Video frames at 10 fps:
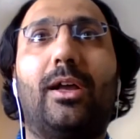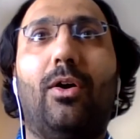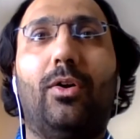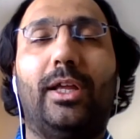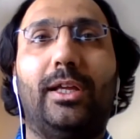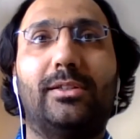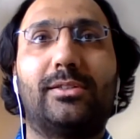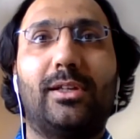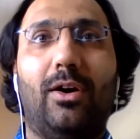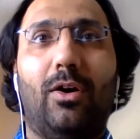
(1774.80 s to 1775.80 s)

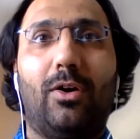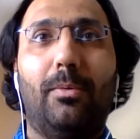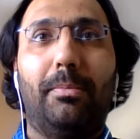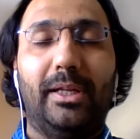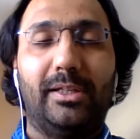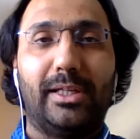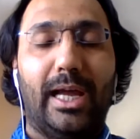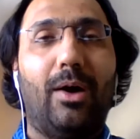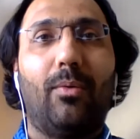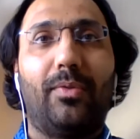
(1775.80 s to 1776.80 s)
colleagues are completing
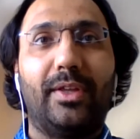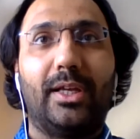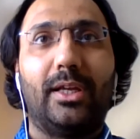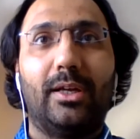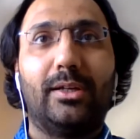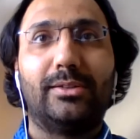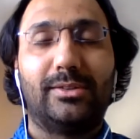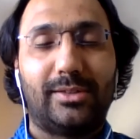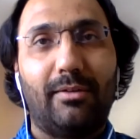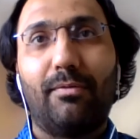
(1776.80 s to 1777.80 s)
out the
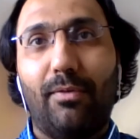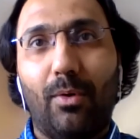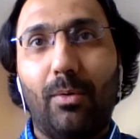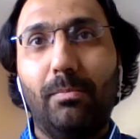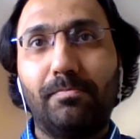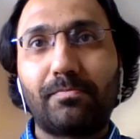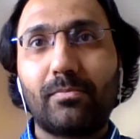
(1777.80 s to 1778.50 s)
consent form,